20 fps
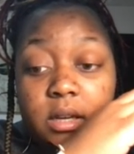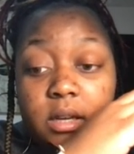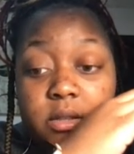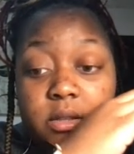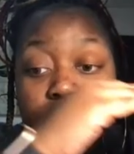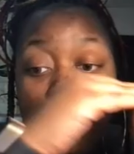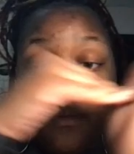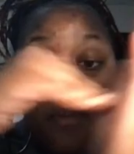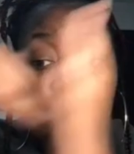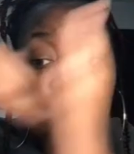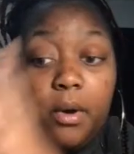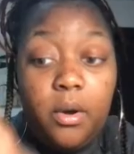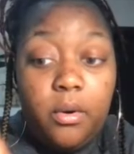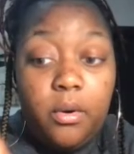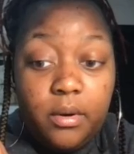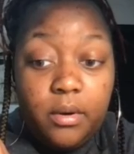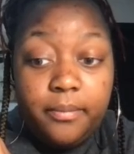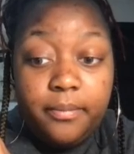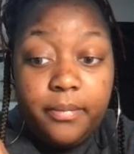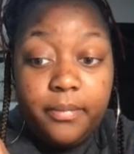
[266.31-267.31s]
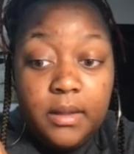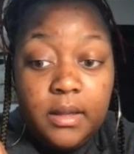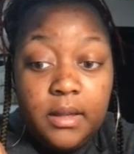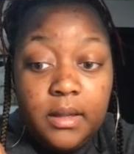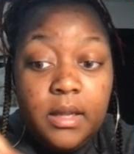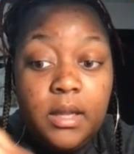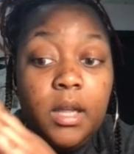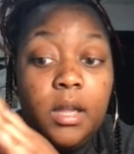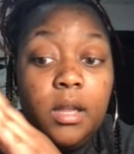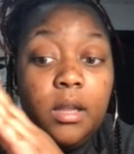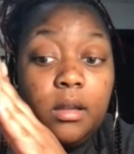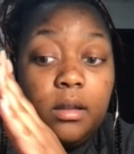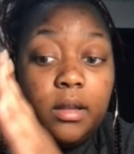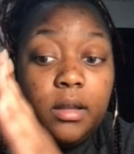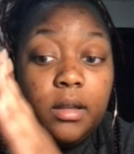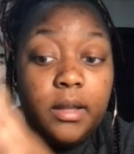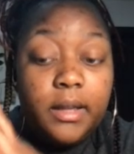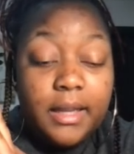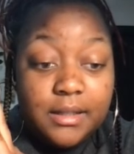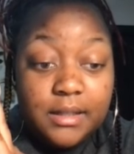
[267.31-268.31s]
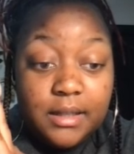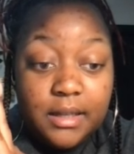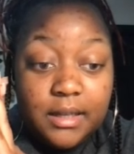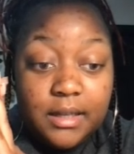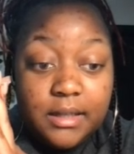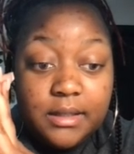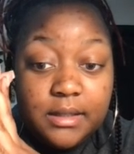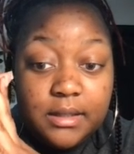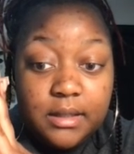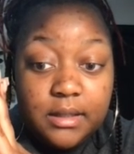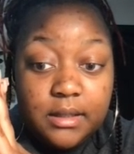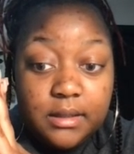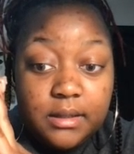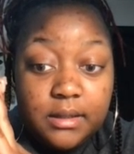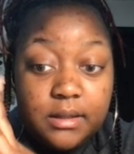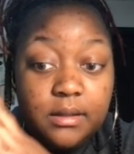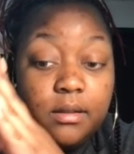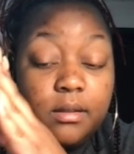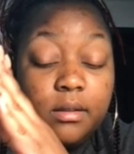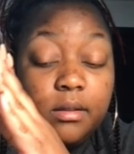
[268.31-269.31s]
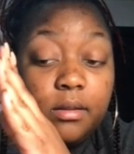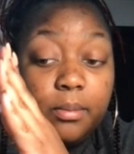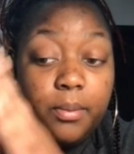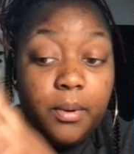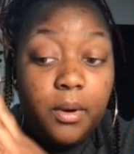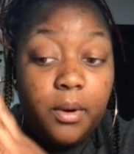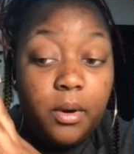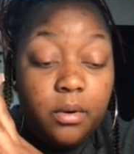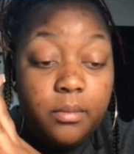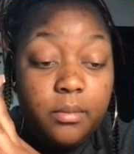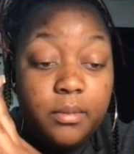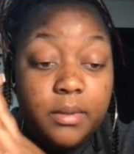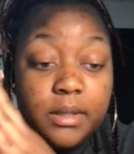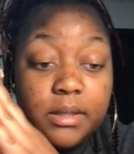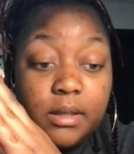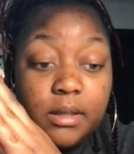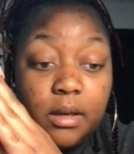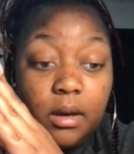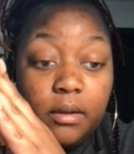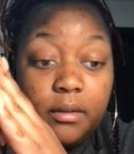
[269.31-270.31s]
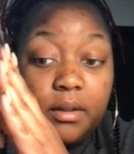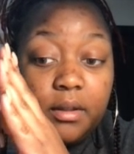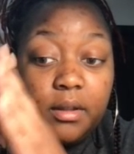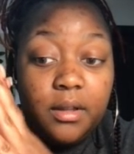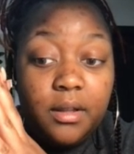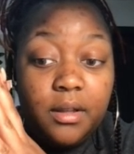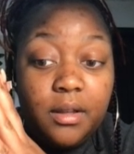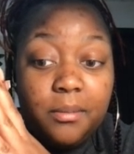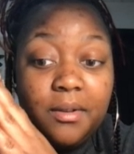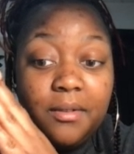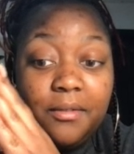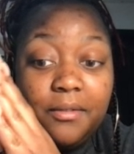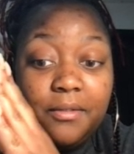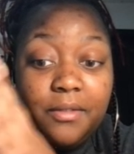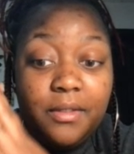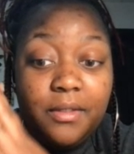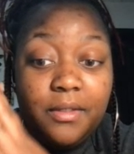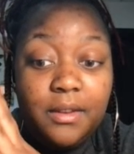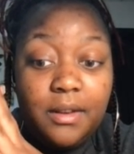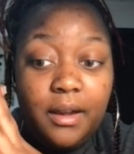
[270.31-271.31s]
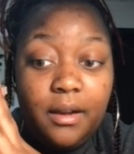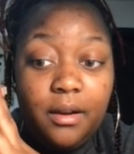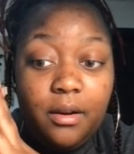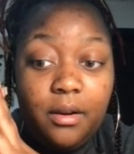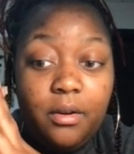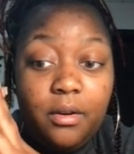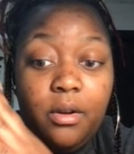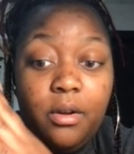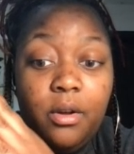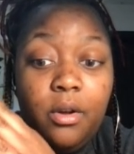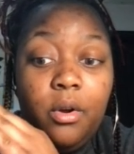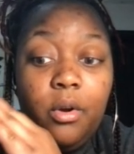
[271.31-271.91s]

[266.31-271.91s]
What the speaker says: Also, the poem. Look at slide 6. The poem is called The Hymn of the Nile.